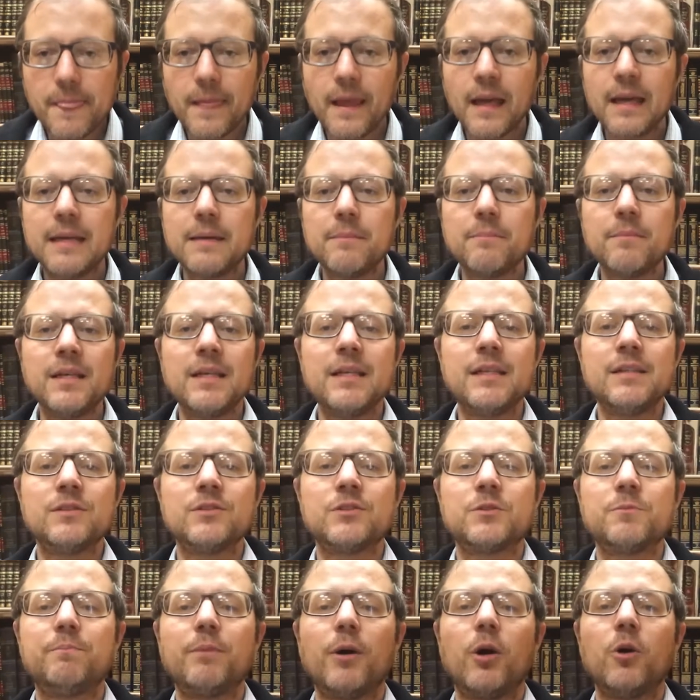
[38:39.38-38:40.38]
he
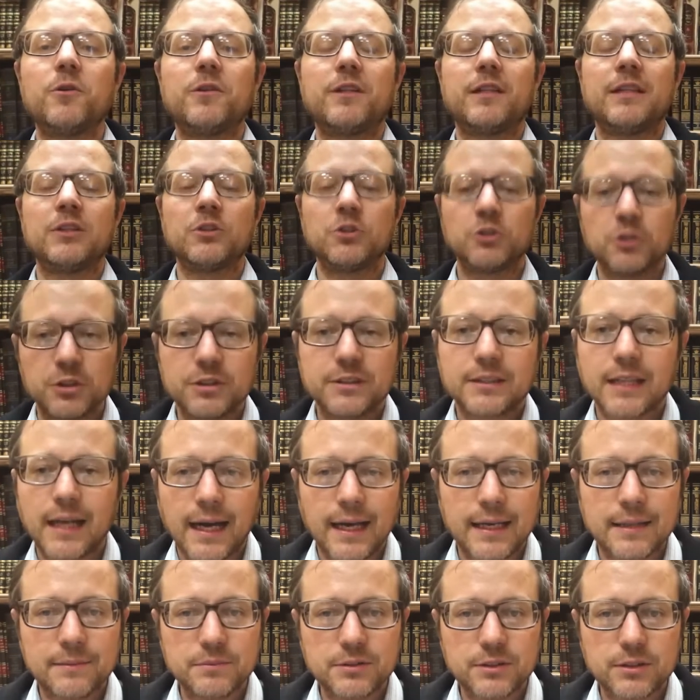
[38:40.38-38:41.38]
means both in good
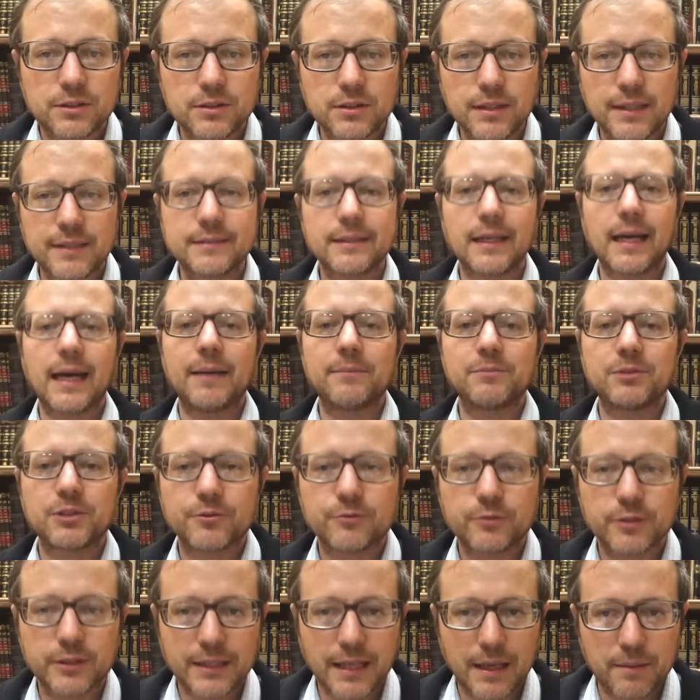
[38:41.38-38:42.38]
times, in times
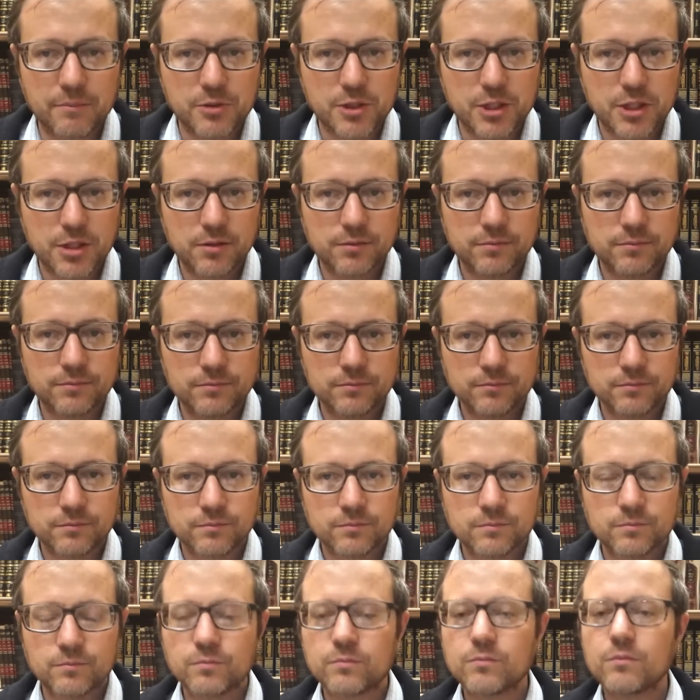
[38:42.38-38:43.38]
of redemption,
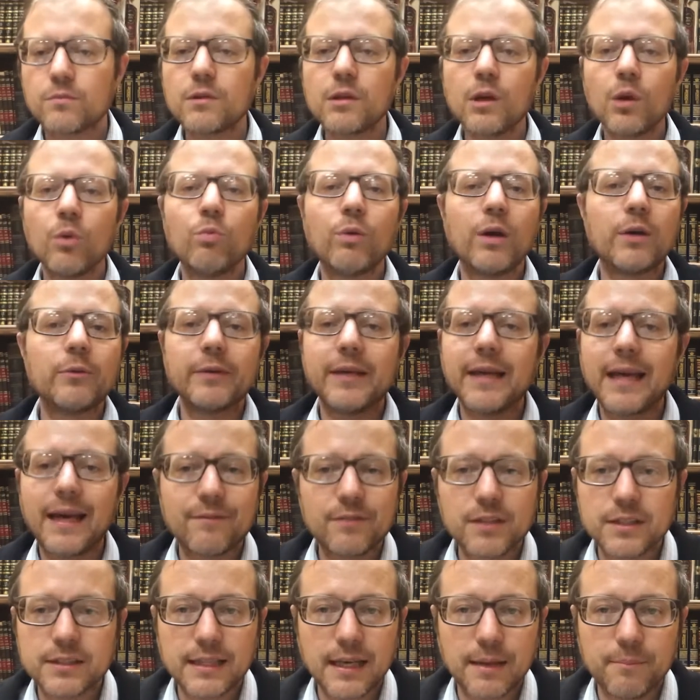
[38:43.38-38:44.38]
when we
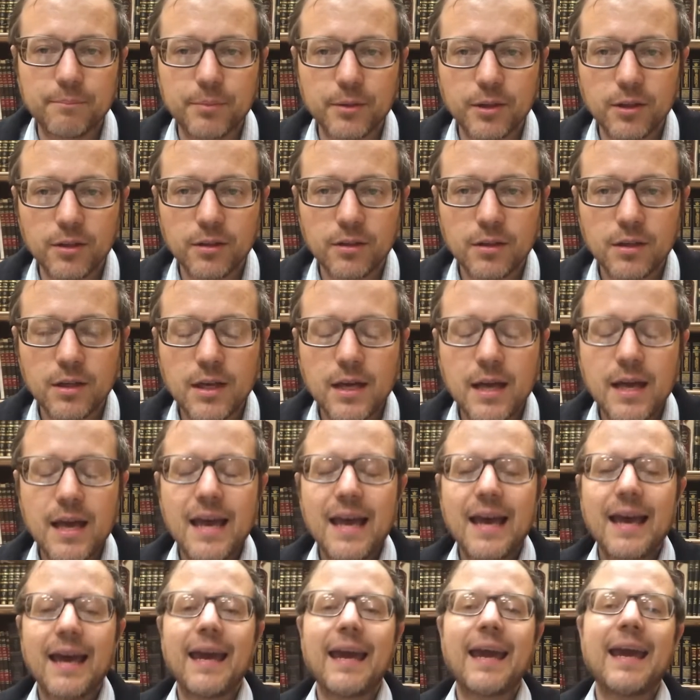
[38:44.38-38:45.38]
have the temple,
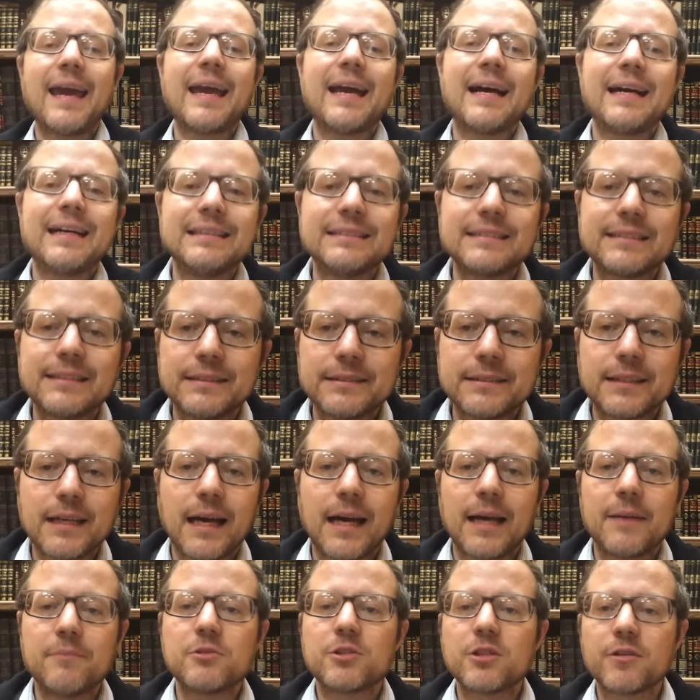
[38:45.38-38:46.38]
and in
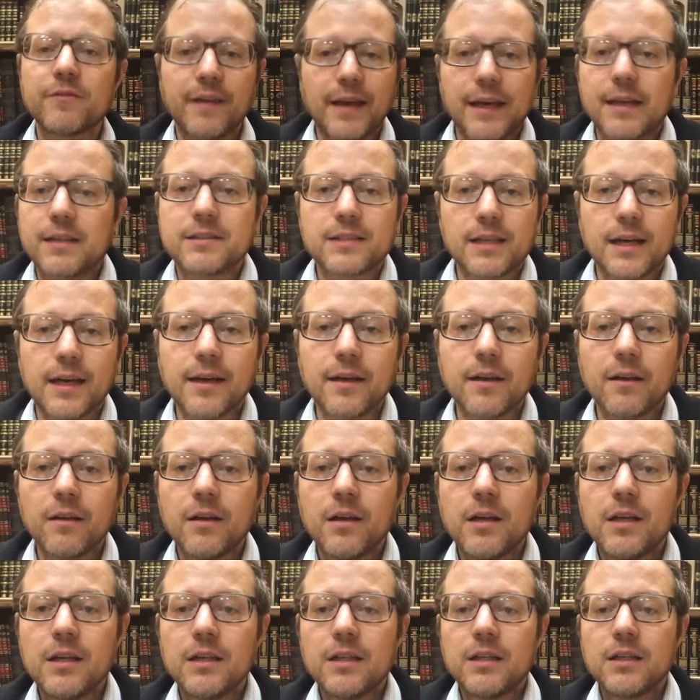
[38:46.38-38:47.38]
times of exile.
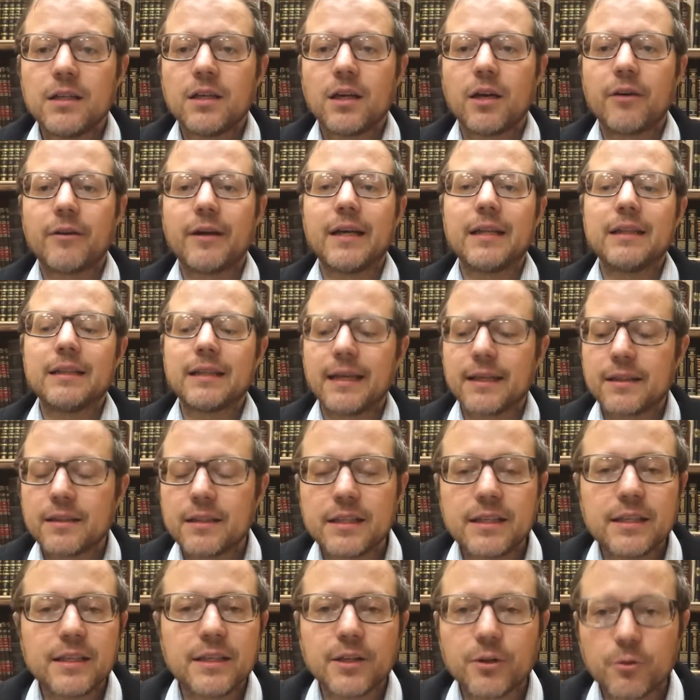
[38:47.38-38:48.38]
All right, like
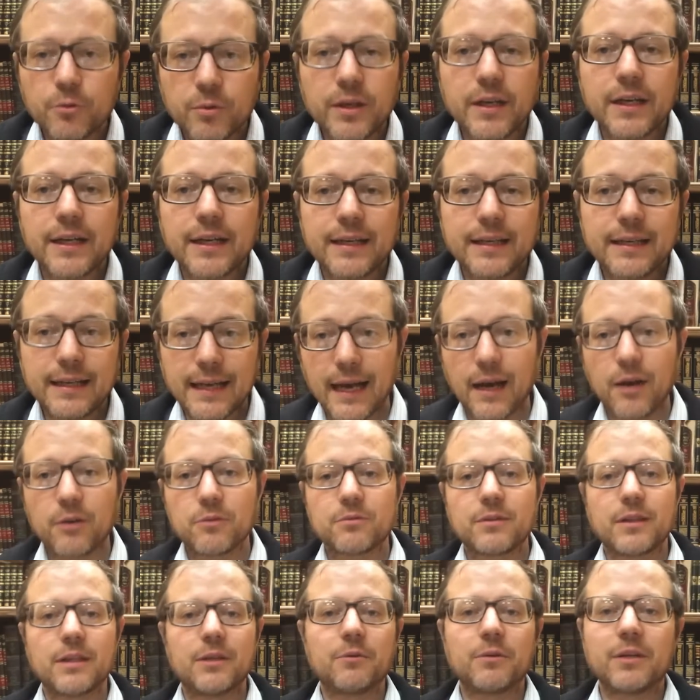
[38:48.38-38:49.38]
the year we're in now,
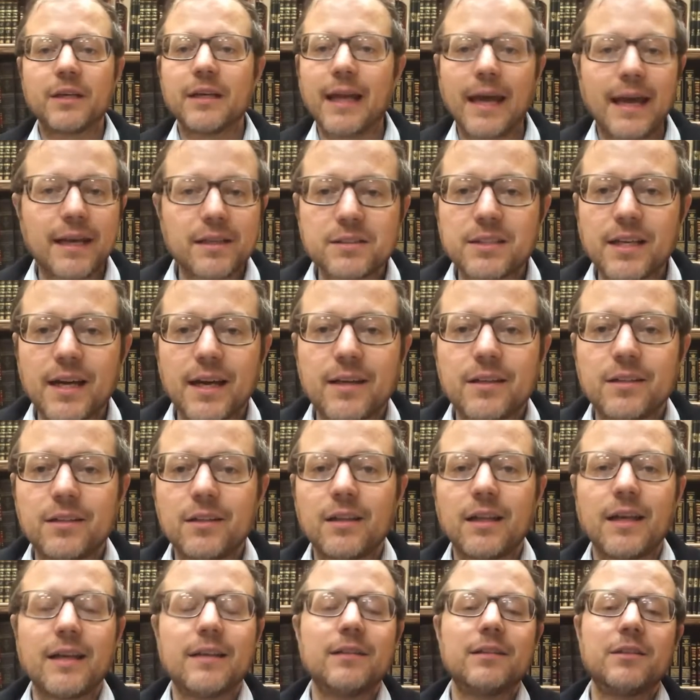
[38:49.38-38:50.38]
right? We're in
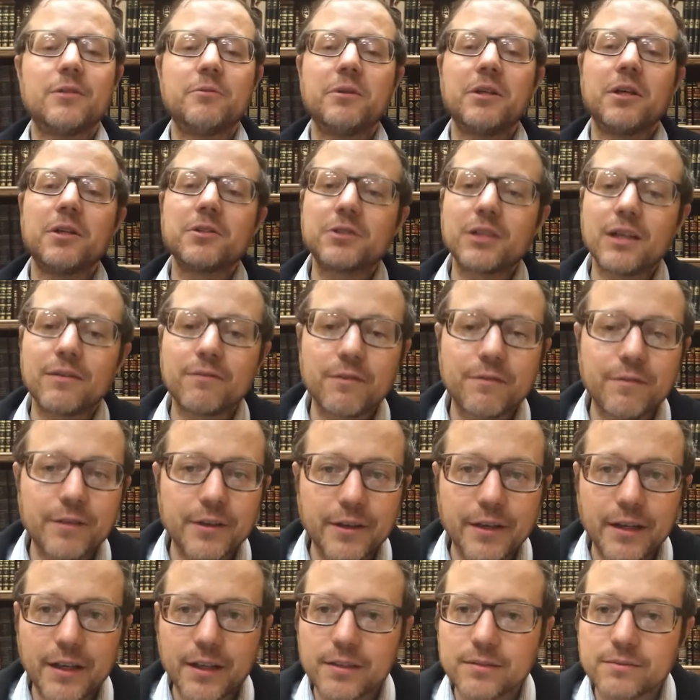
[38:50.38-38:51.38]
exile, and we also have a
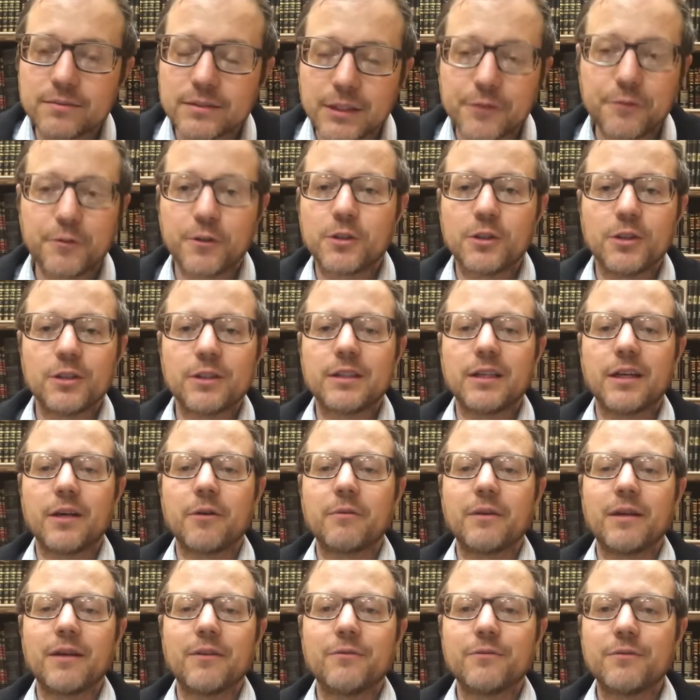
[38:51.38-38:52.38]
very difficult year.
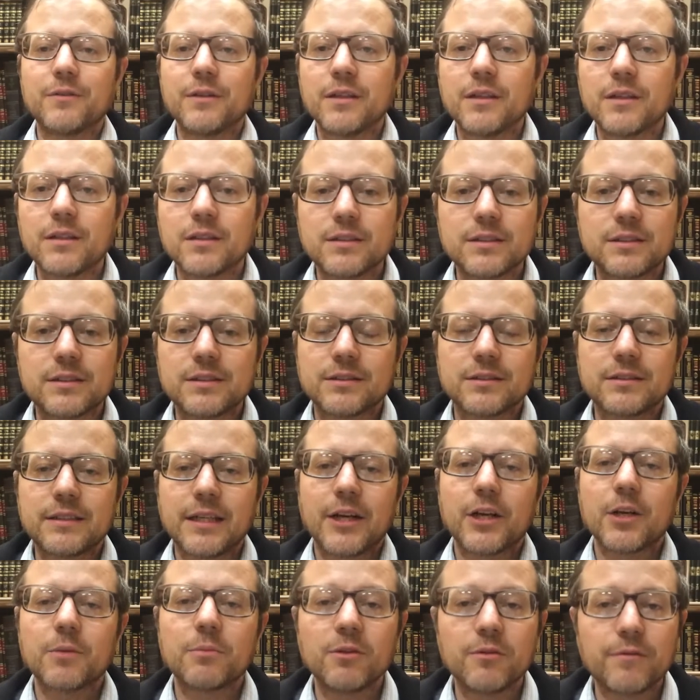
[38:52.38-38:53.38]
We have this
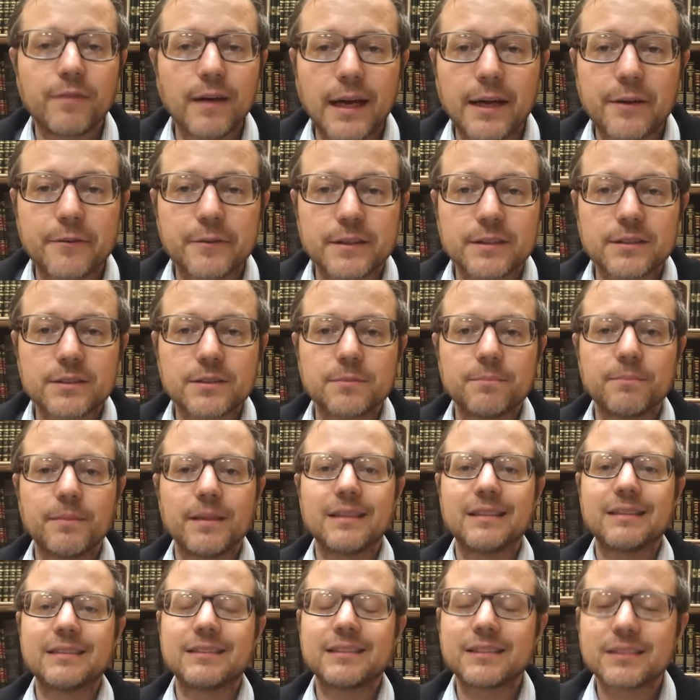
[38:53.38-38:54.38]
terrible virus,
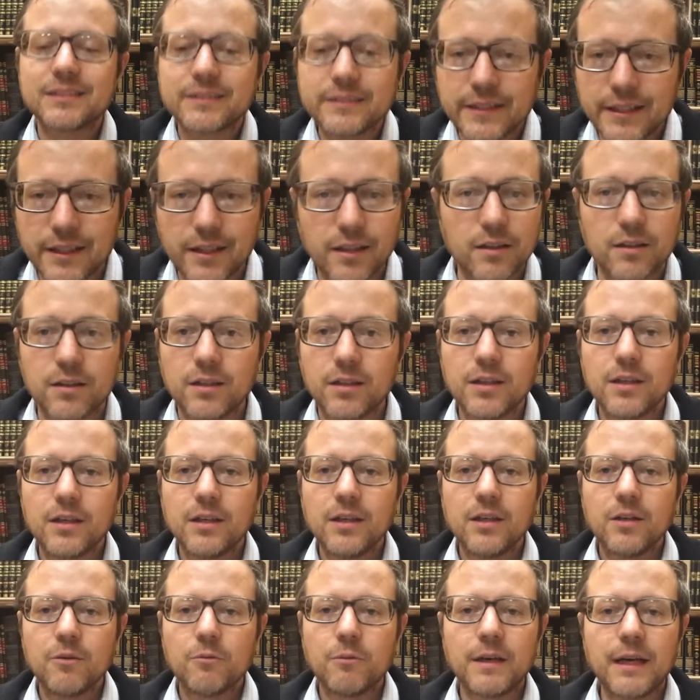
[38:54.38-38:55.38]
but still,
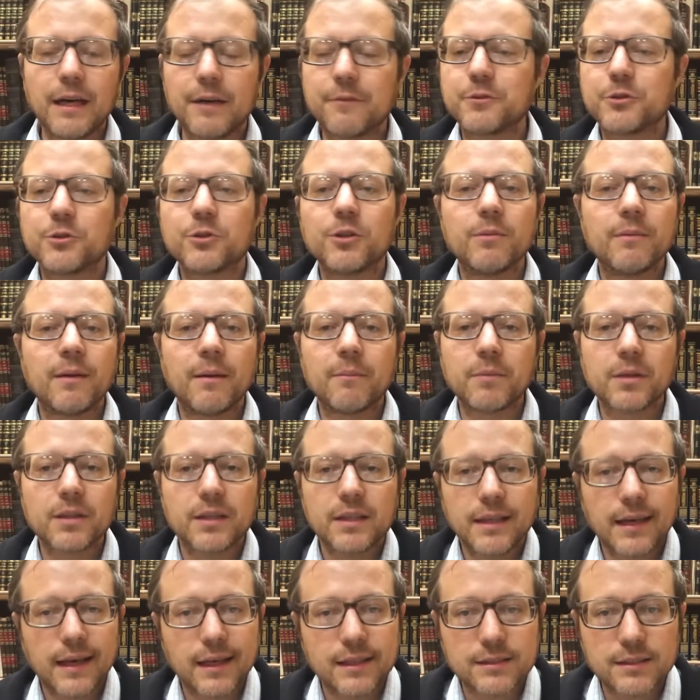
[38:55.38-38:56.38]
we have to remember
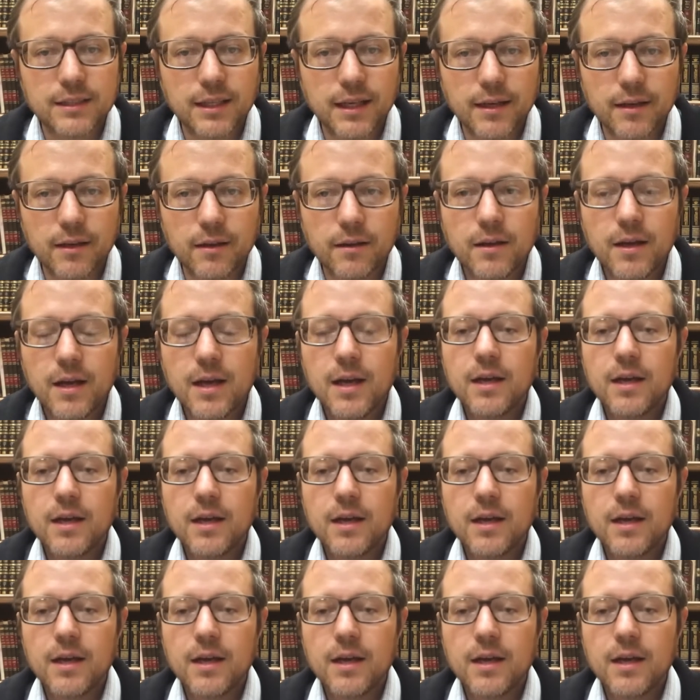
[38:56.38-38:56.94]
the exile.